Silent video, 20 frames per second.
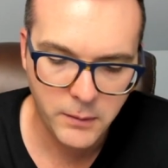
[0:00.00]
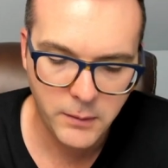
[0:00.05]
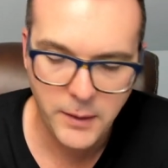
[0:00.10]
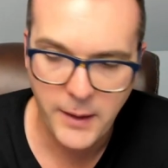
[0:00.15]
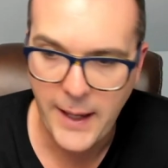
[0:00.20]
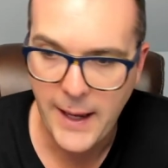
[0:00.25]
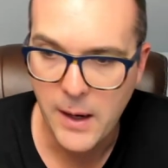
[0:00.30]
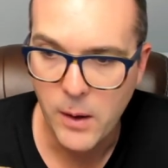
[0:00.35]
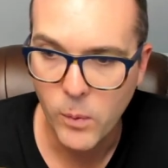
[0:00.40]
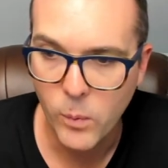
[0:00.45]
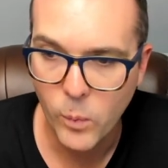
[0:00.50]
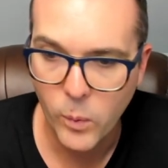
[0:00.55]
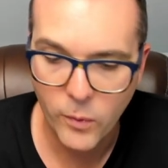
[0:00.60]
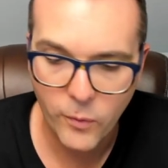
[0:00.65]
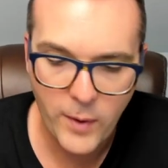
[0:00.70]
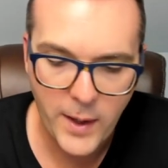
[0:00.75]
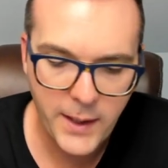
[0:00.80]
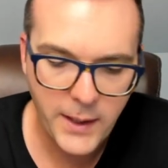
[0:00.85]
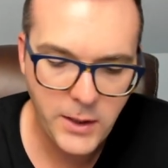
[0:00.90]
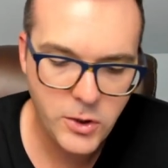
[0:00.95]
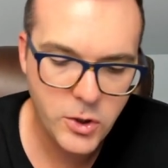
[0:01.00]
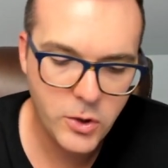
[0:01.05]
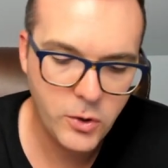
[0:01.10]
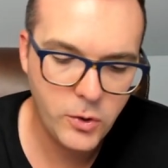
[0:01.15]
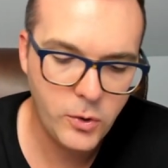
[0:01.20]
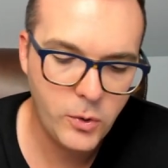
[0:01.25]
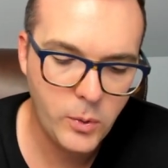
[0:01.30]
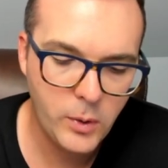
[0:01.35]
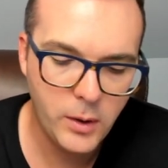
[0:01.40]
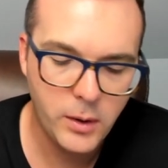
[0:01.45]
Now we're ready
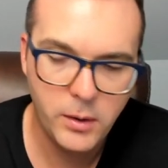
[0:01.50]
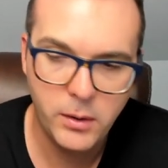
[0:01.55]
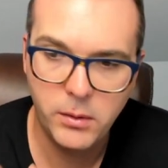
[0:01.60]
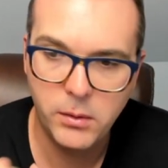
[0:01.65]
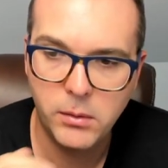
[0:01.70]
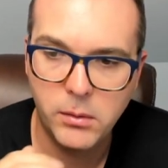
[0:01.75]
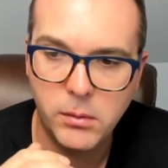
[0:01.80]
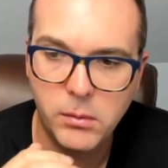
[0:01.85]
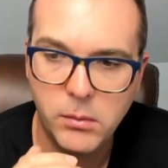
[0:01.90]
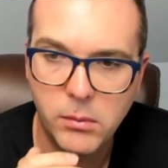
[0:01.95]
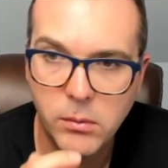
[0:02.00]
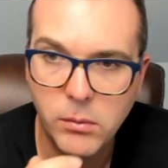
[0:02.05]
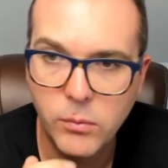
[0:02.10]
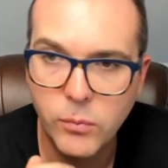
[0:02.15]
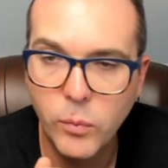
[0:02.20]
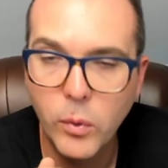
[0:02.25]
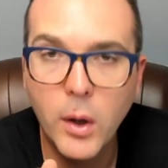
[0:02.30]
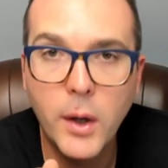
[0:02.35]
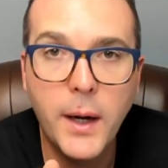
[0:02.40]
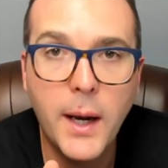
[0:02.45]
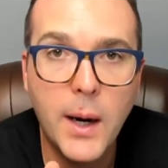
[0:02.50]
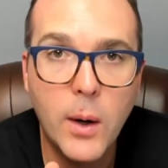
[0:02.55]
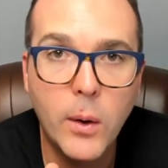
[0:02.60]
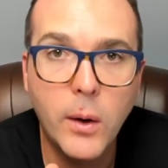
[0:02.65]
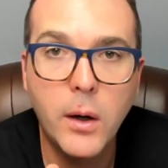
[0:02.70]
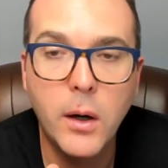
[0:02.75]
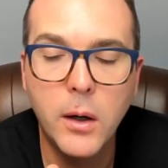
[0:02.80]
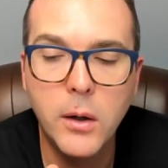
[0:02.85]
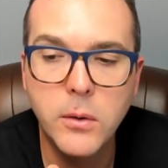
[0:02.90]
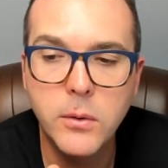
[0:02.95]
to run our
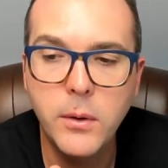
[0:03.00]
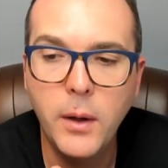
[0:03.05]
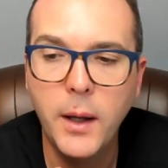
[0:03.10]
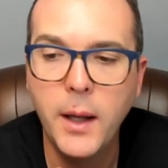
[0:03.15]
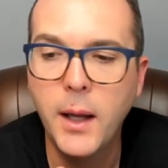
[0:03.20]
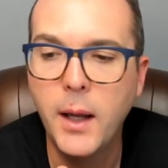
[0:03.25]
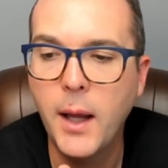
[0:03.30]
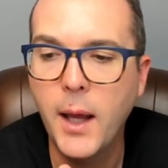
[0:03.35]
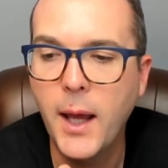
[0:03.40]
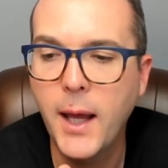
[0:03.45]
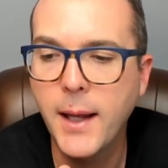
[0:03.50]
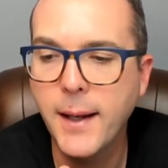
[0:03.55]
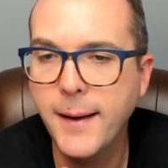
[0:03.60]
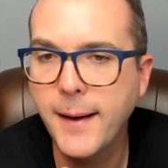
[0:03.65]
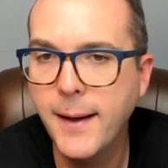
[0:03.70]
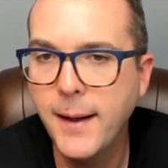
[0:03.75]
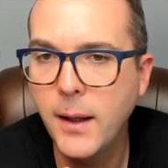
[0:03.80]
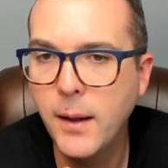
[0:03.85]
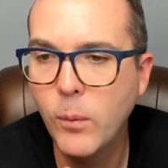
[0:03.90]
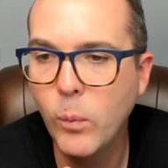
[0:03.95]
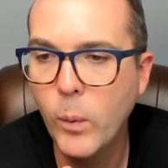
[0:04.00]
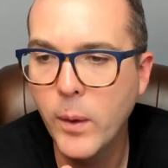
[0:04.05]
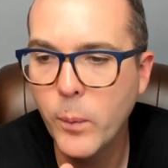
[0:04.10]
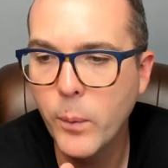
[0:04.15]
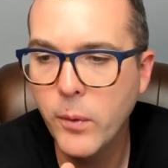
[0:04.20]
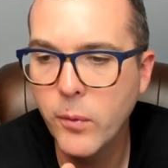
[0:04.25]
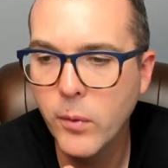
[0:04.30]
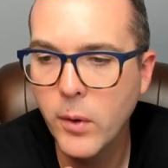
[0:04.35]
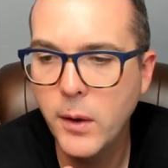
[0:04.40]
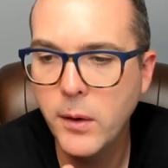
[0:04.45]
code. And when
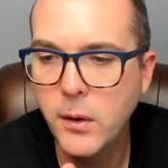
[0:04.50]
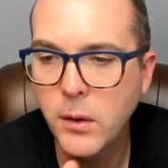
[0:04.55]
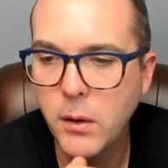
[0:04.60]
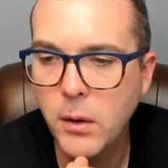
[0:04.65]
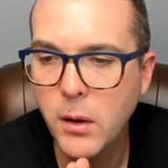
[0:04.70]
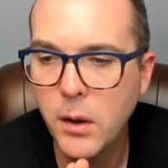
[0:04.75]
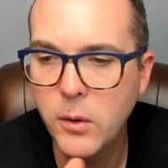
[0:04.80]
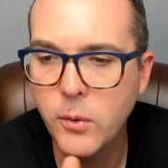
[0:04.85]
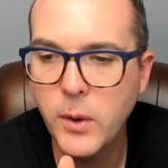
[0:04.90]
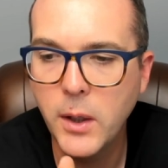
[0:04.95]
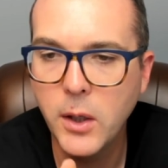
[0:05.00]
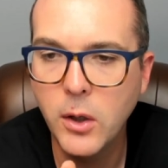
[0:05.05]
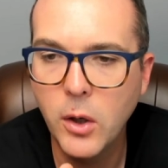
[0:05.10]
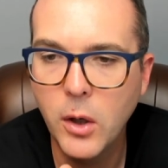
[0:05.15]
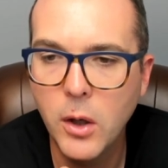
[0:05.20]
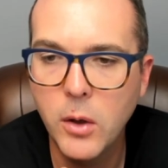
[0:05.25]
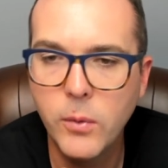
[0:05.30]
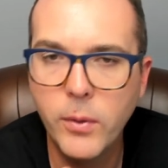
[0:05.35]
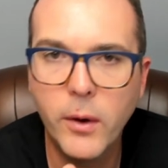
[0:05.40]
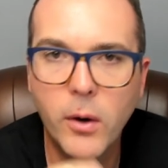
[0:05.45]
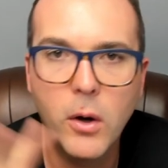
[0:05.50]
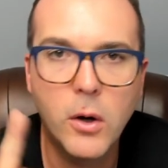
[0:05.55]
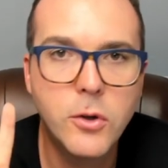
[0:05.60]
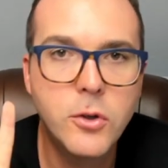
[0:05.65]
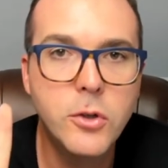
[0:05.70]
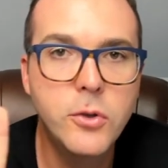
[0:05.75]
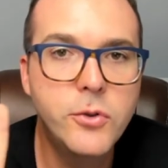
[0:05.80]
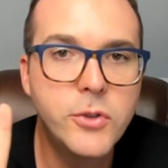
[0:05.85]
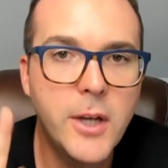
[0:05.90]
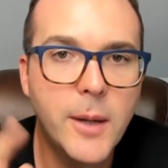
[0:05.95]
we run code in Go, there are
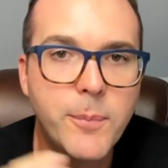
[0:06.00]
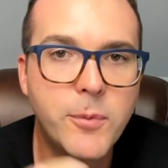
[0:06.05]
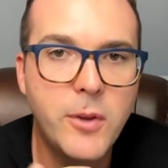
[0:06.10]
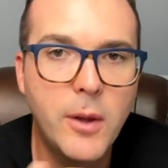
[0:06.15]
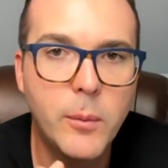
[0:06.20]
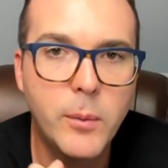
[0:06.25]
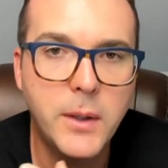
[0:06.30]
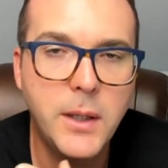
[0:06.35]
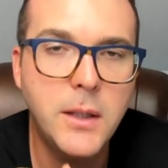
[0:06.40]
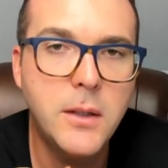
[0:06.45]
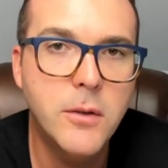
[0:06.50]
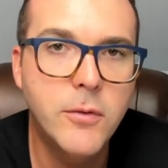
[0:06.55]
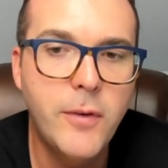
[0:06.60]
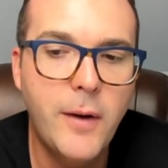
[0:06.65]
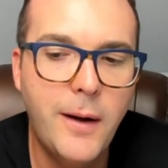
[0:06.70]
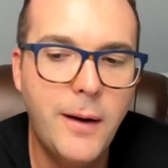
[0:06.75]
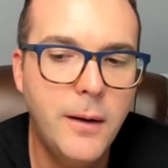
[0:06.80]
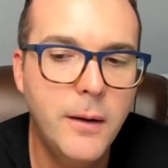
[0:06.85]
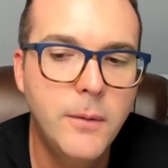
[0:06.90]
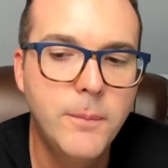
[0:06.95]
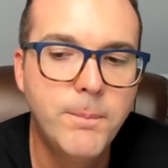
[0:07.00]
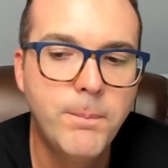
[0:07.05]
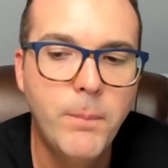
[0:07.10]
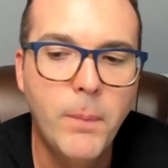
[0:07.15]
two steps that we need to follow.